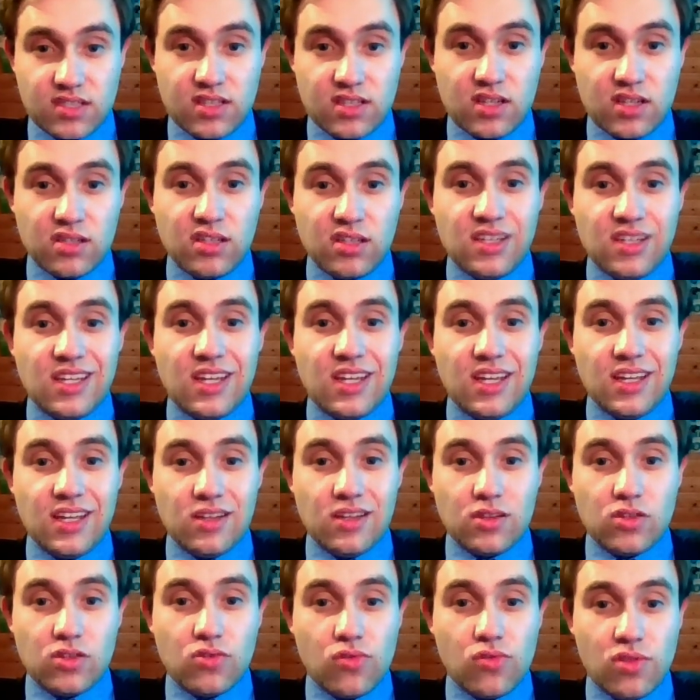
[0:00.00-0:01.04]
study
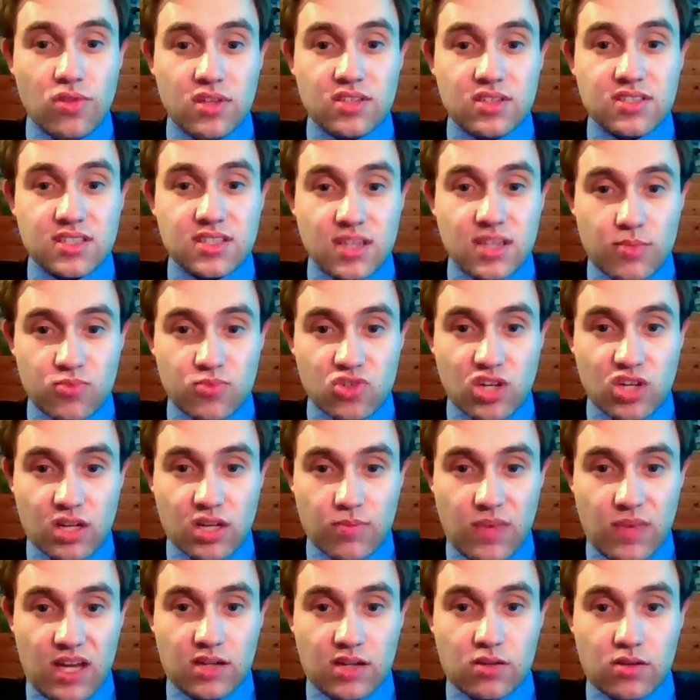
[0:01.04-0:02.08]
into the
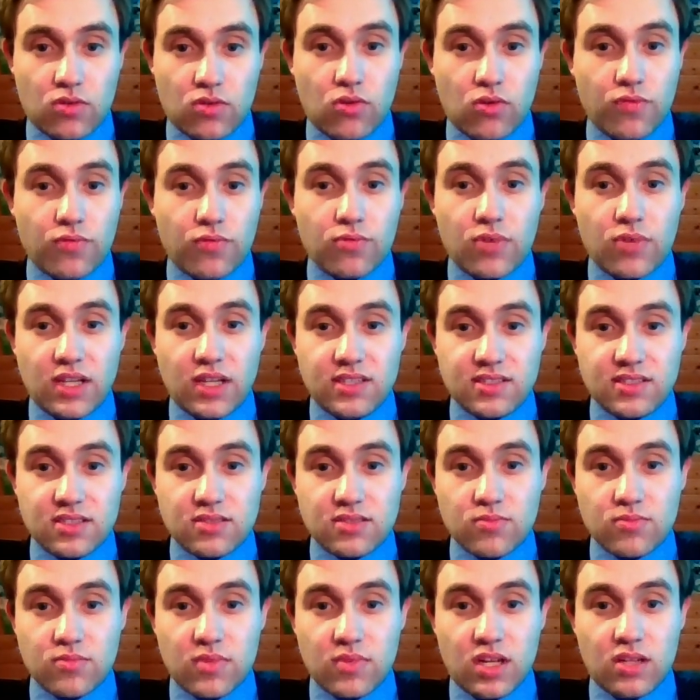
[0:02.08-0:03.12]
subject matter of
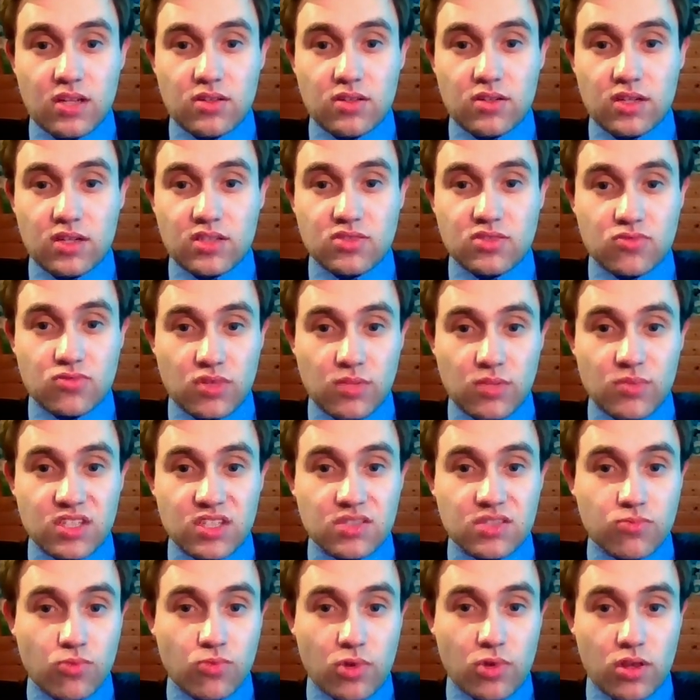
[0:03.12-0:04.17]
racism and
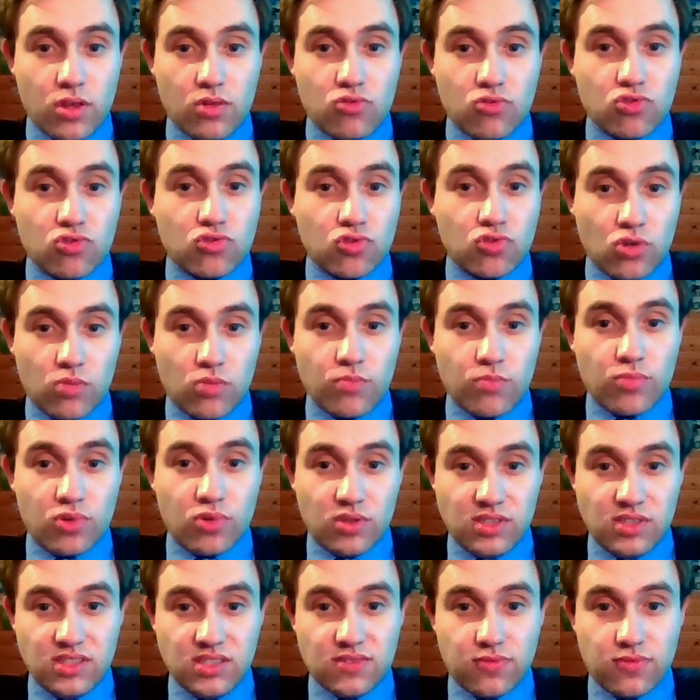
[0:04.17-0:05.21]
extremism within the German
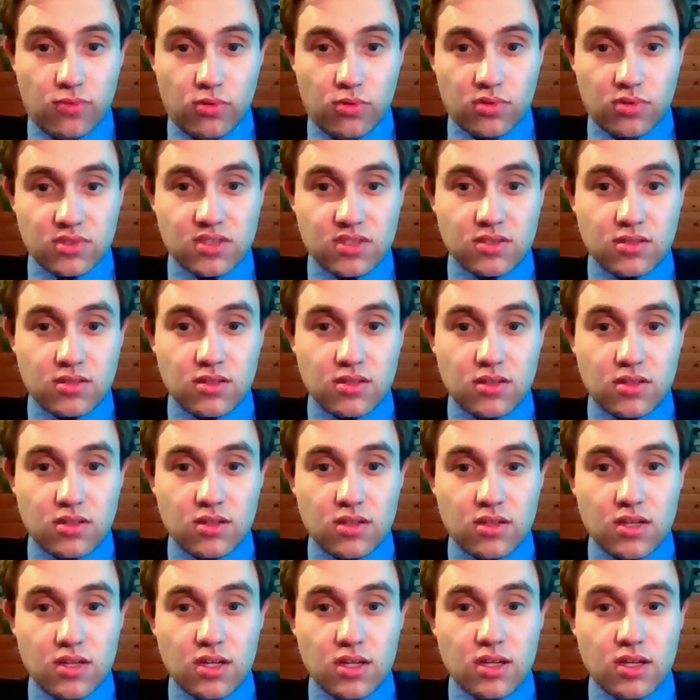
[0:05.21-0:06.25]
police force.
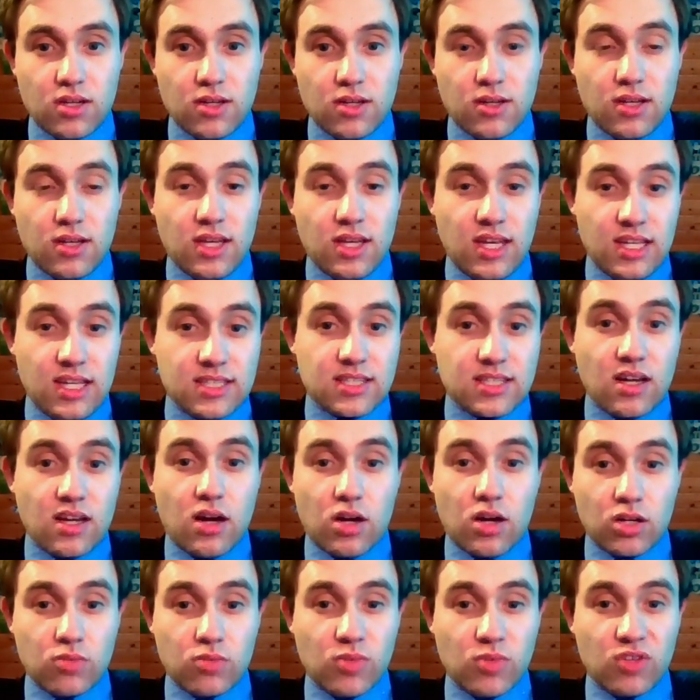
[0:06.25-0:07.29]
His
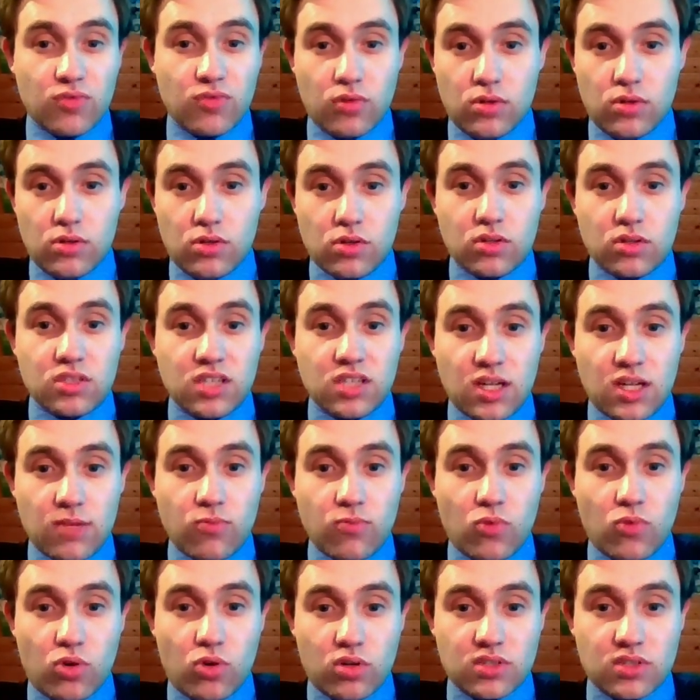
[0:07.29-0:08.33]
argument for a long time
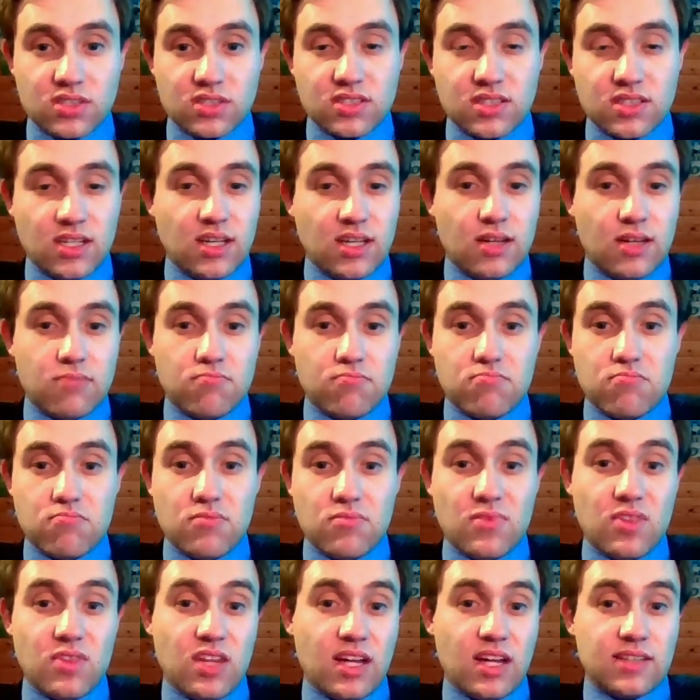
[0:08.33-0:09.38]
was
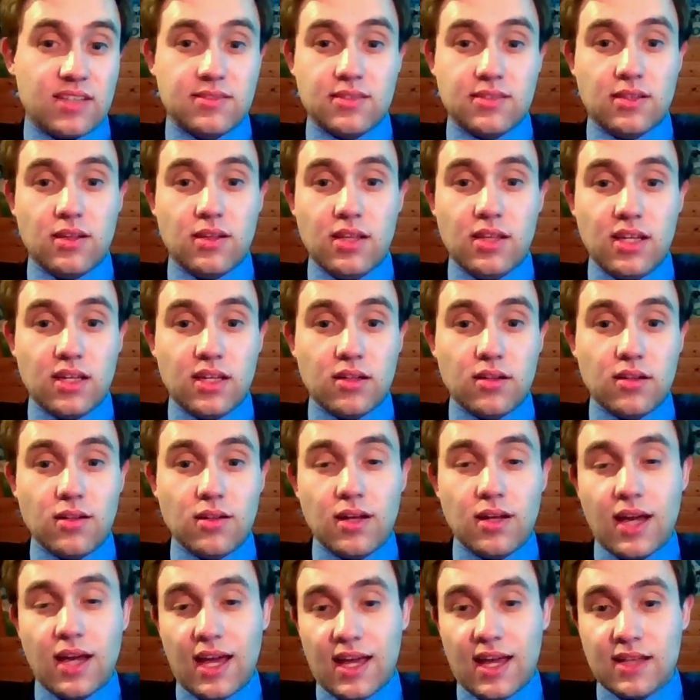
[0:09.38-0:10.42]
that's
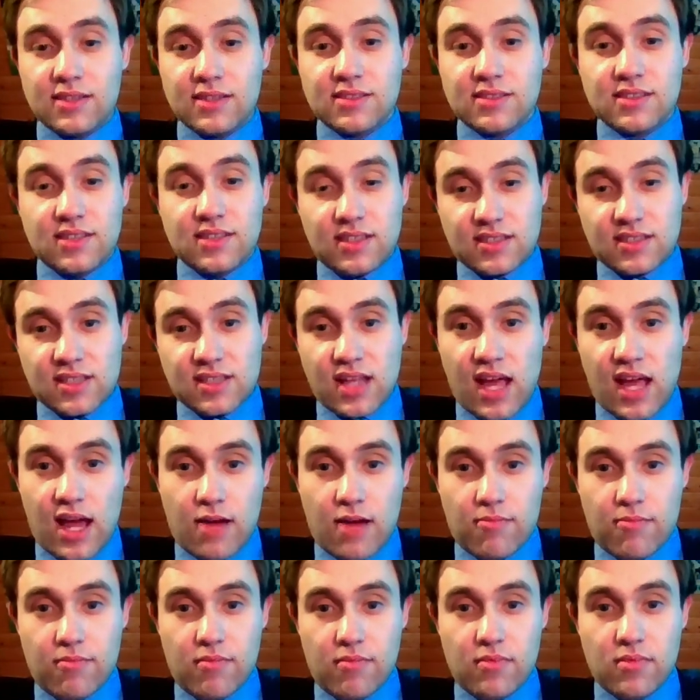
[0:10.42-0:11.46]
illegal, hence it doesn't
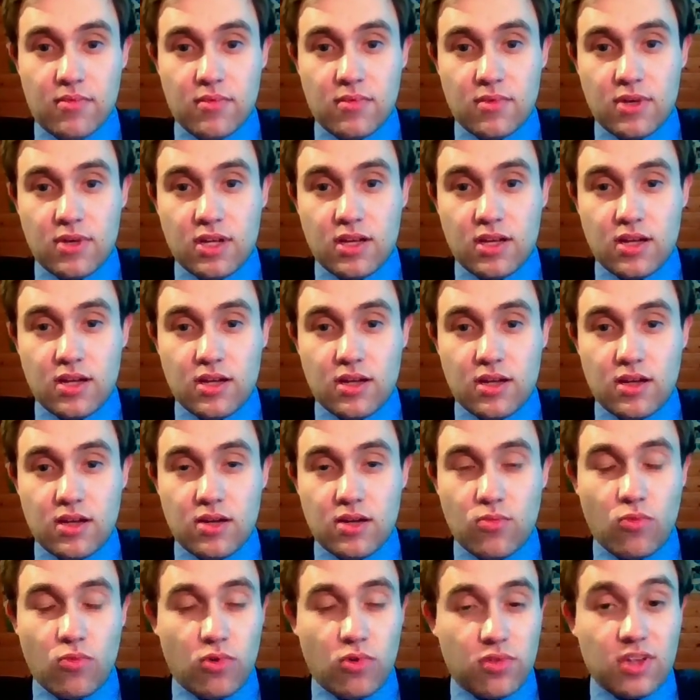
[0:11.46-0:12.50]
happen.
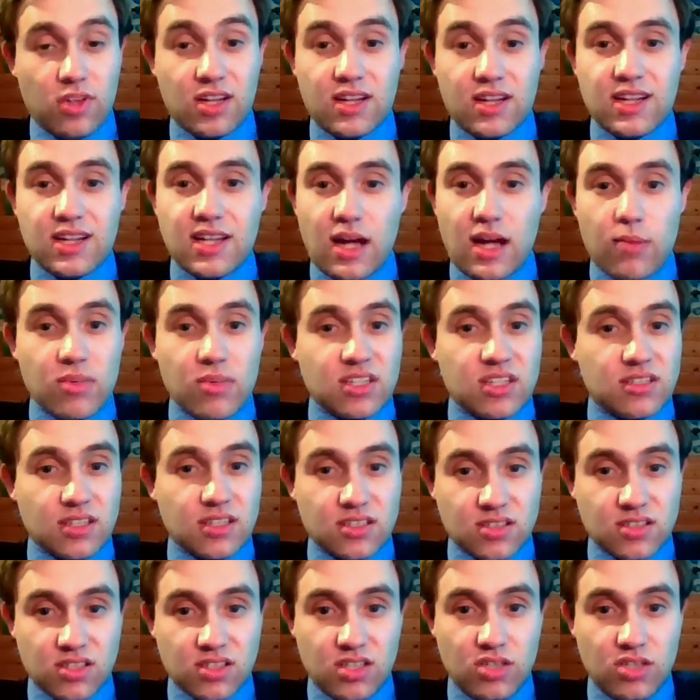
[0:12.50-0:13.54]
One of the dumbest
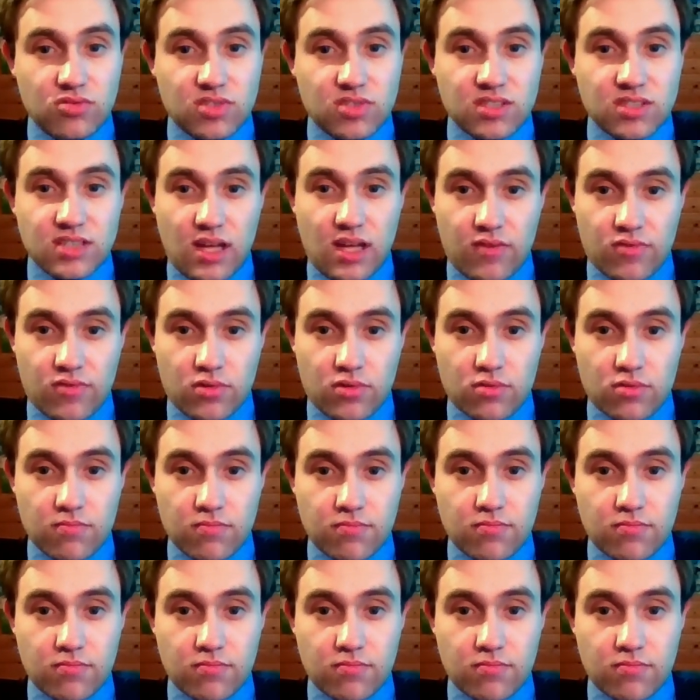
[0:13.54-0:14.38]
excuses ever.